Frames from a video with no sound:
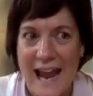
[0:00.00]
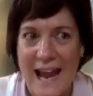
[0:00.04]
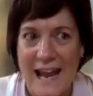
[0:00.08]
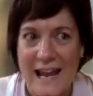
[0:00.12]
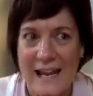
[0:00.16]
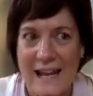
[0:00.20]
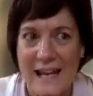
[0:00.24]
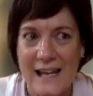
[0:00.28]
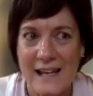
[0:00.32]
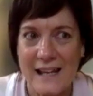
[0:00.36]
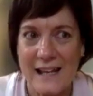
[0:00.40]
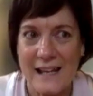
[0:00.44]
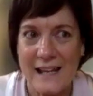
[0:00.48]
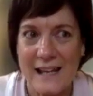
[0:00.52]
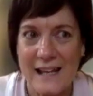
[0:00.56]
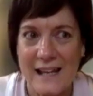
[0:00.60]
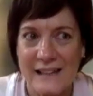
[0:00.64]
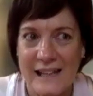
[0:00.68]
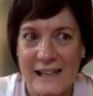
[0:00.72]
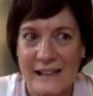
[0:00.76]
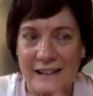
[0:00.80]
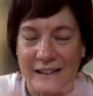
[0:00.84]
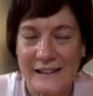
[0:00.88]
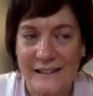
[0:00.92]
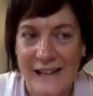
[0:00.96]

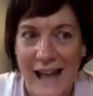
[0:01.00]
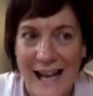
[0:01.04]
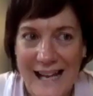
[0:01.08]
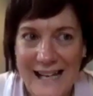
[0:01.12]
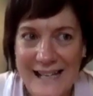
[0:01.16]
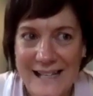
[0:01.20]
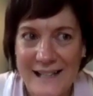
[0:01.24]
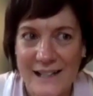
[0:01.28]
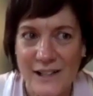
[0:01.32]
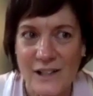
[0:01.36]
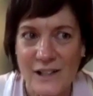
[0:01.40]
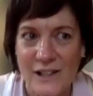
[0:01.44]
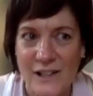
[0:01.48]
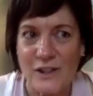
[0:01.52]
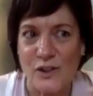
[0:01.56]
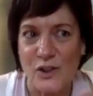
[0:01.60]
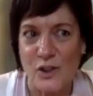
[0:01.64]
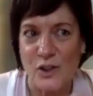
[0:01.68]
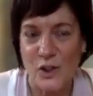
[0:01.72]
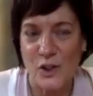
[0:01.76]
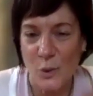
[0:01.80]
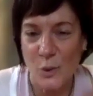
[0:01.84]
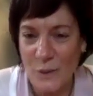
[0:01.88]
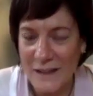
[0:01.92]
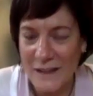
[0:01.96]
and they like
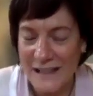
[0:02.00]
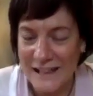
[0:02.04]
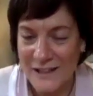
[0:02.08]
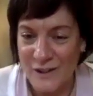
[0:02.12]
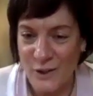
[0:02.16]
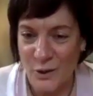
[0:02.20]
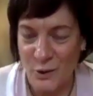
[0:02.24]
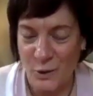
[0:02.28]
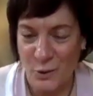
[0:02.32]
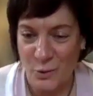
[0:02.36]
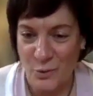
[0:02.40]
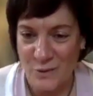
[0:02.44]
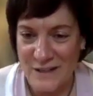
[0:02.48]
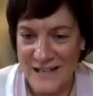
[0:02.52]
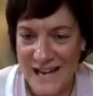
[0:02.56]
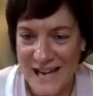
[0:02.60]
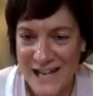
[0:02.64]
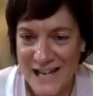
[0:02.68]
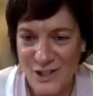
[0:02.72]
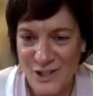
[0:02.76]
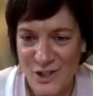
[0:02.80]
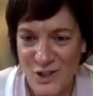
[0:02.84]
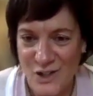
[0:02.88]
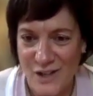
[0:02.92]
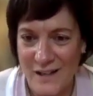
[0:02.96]
doing their
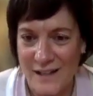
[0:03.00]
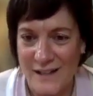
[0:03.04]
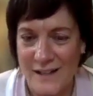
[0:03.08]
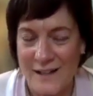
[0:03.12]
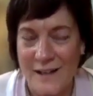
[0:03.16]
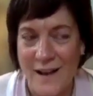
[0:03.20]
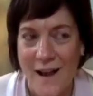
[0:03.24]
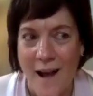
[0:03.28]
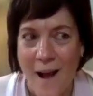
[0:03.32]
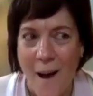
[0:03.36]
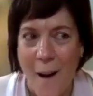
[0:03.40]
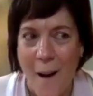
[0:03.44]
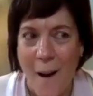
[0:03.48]
creation,